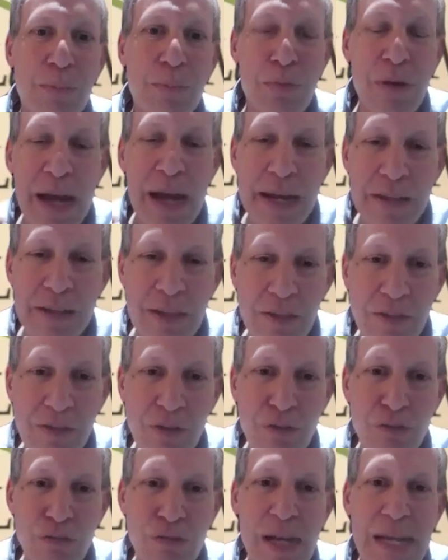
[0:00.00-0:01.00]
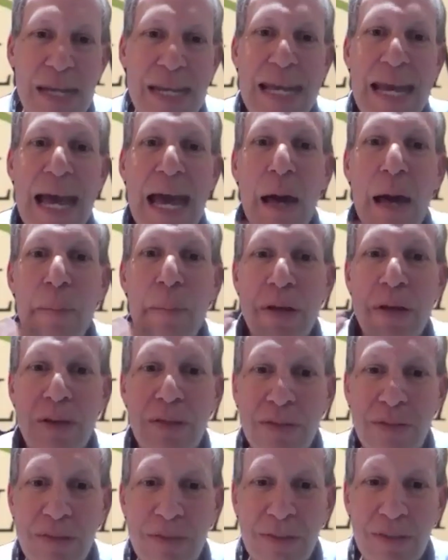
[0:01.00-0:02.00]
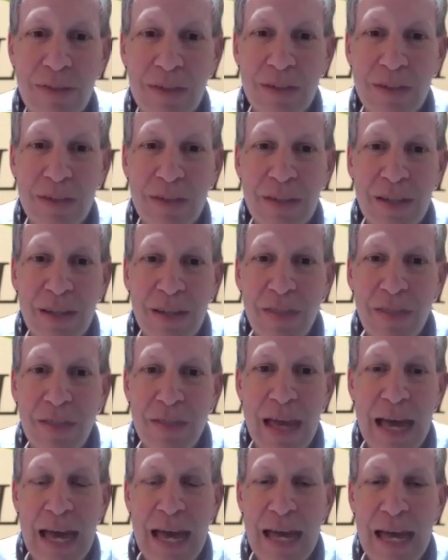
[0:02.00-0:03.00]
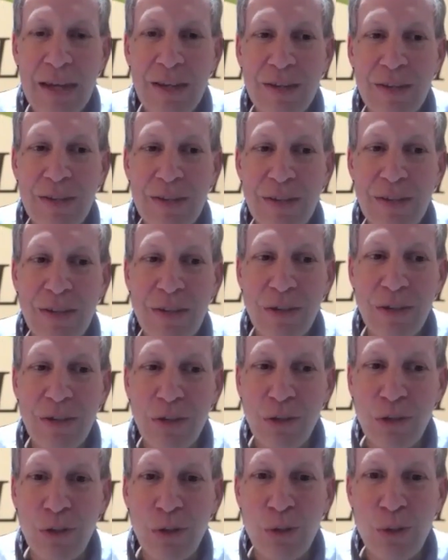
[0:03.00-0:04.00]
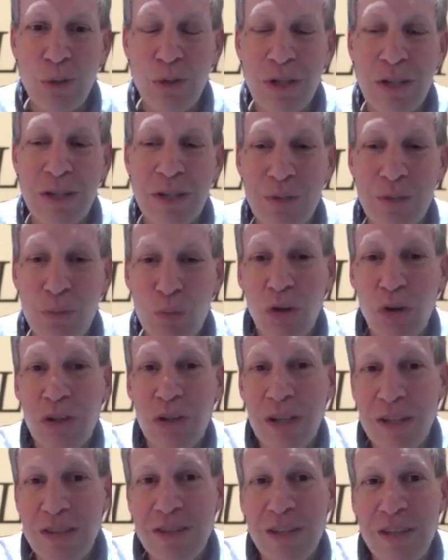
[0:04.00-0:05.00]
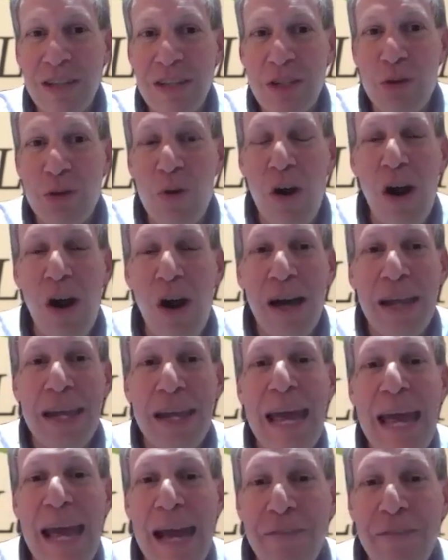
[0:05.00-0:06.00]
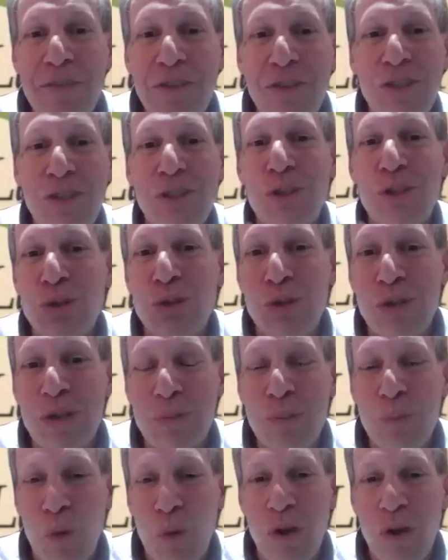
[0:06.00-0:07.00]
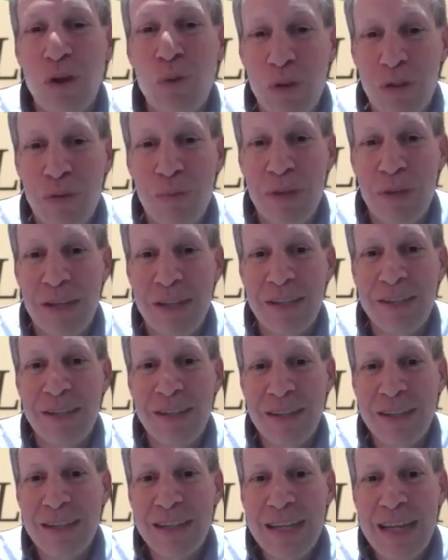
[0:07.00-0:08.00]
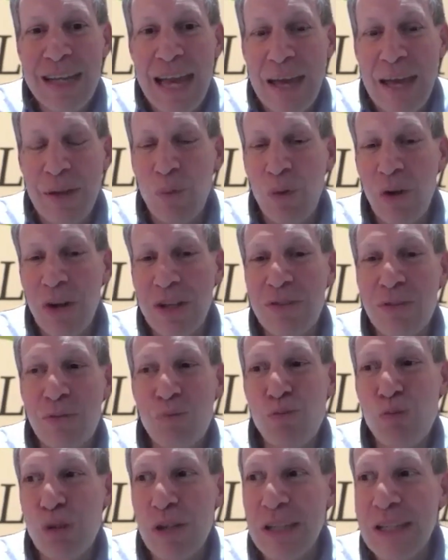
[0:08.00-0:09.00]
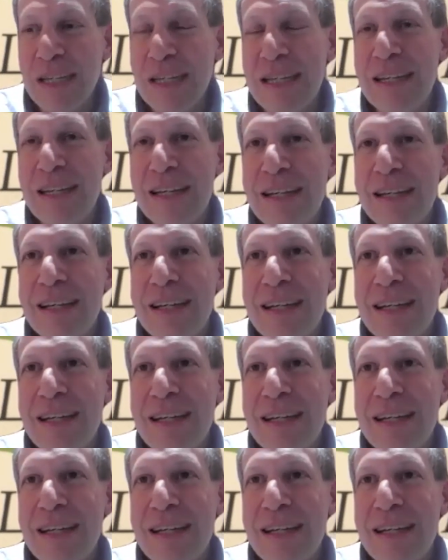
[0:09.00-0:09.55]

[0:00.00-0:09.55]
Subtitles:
practice, creating habits that you will continue on after you work with me. And what's really